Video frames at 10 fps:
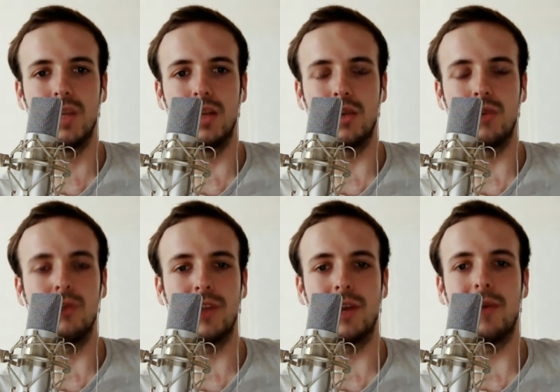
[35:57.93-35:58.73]
The cool
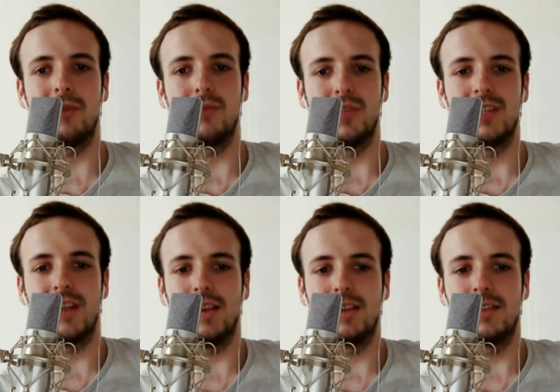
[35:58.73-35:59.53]
thing about
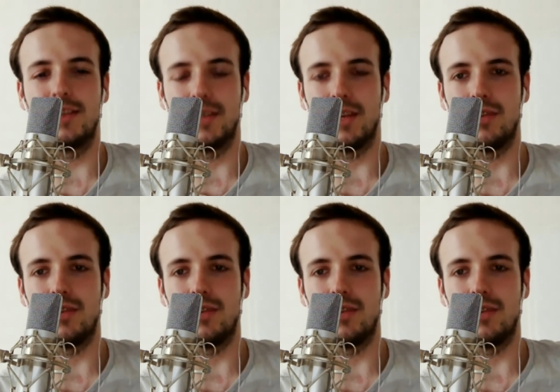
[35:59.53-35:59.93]
pre-selling is that you